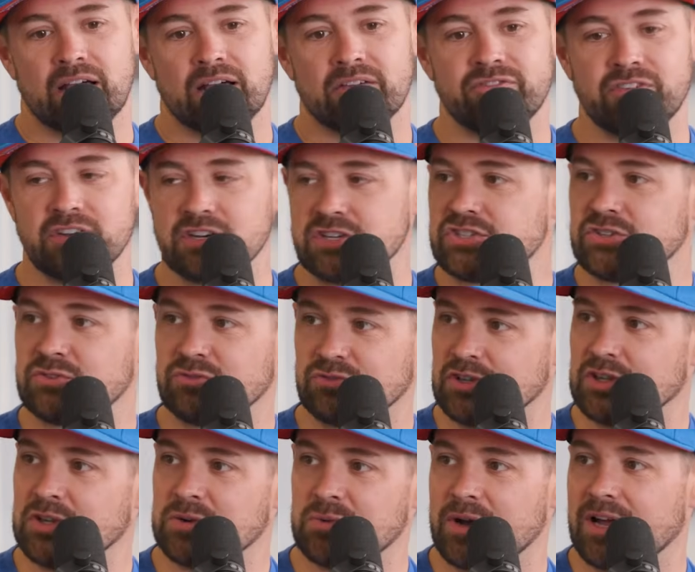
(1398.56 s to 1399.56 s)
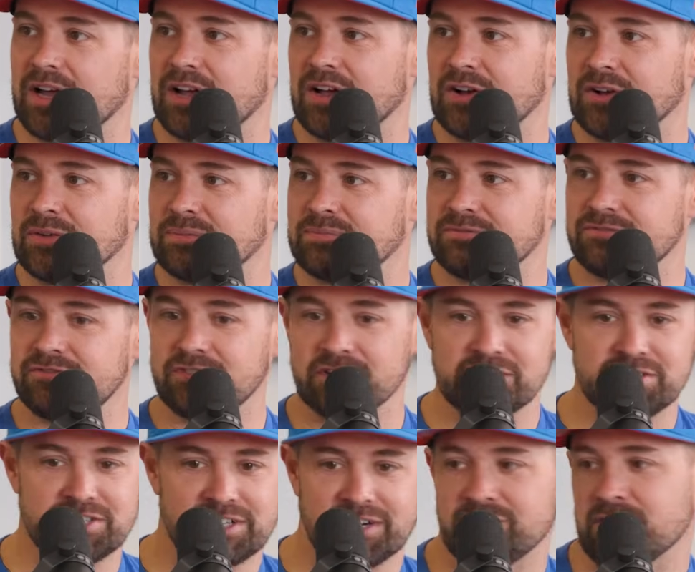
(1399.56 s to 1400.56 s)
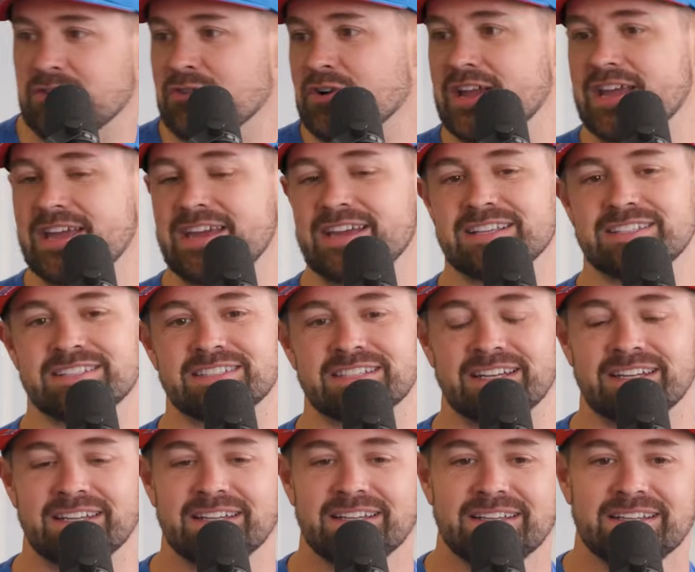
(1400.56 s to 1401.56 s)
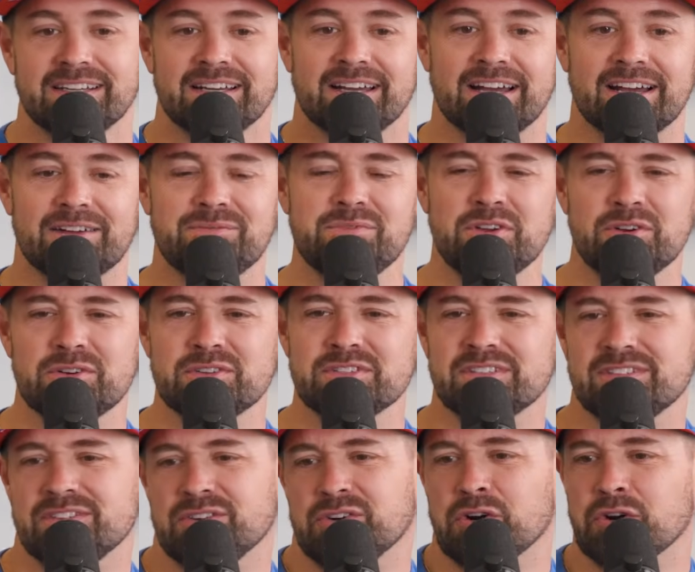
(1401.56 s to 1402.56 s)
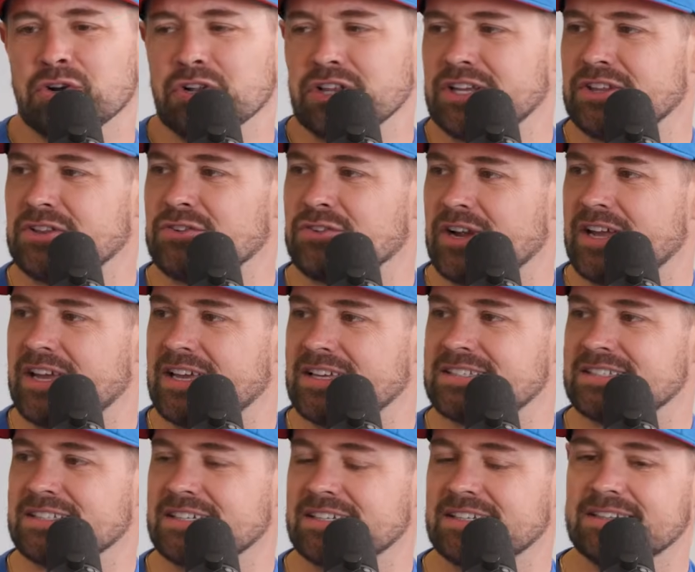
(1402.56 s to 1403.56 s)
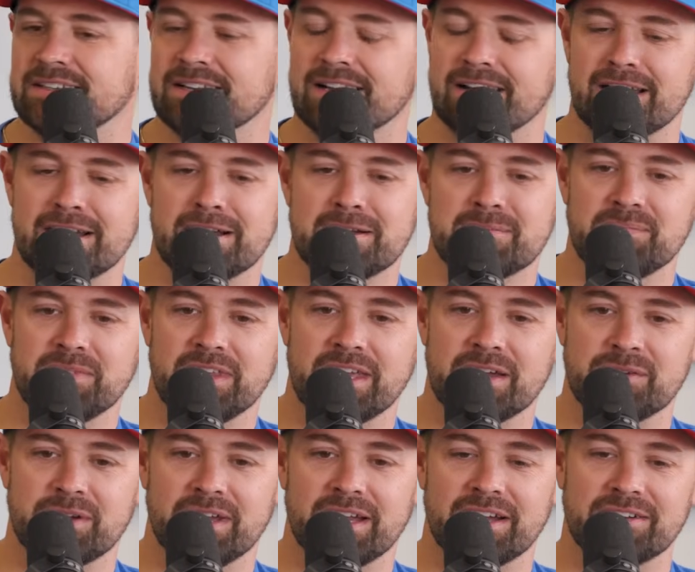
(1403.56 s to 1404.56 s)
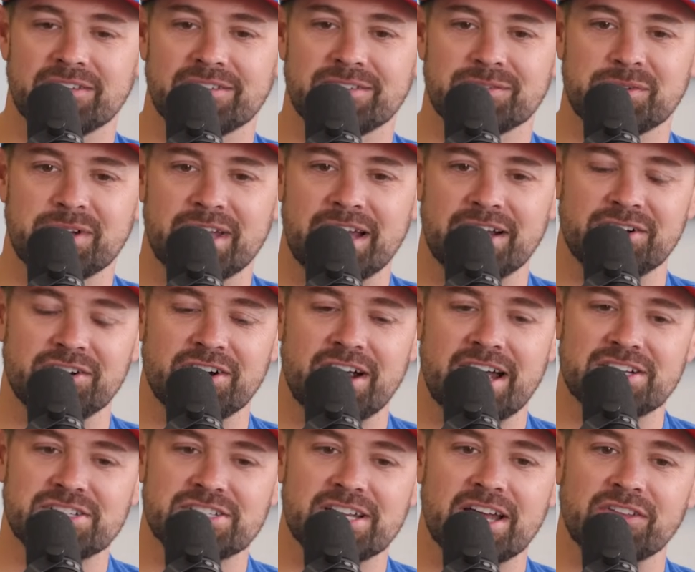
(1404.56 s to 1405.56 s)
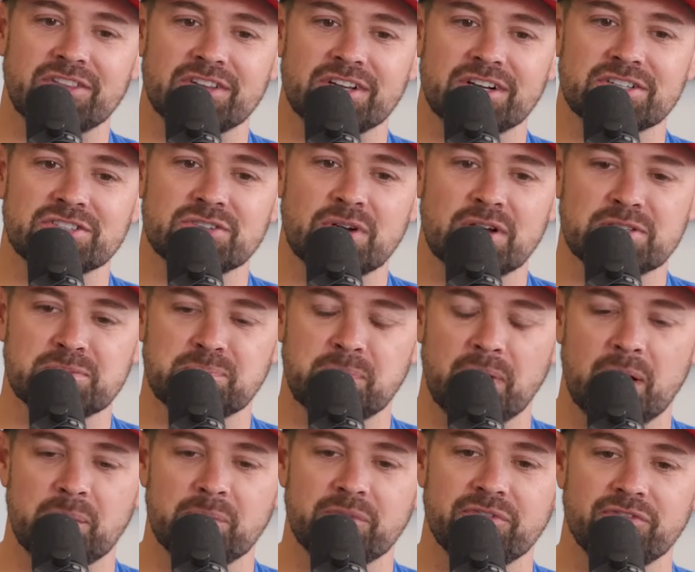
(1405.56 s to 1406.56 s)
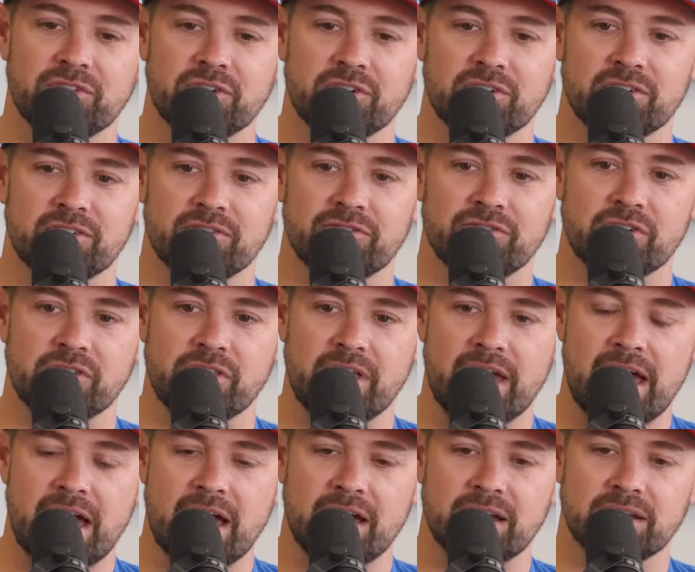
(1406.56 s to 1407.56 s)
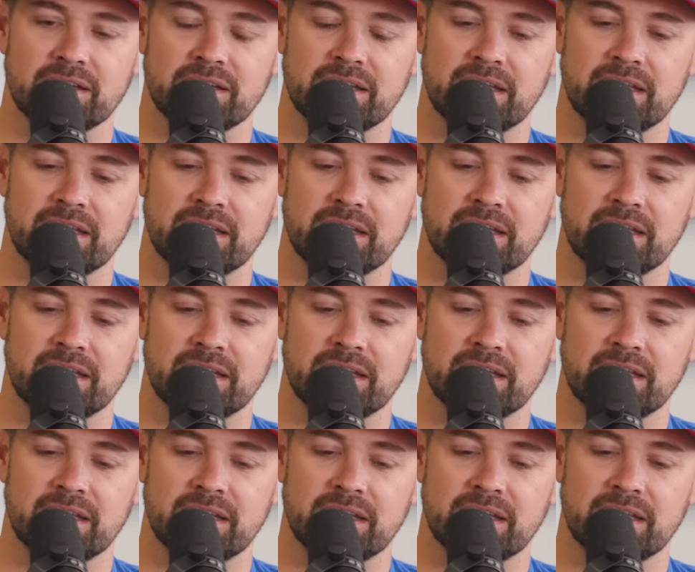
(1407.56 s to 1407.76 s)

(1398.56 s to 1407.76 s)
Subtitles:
finishing really well, finishing every race, and it was early in the race, and we got crashed out there, so I was bummed for that.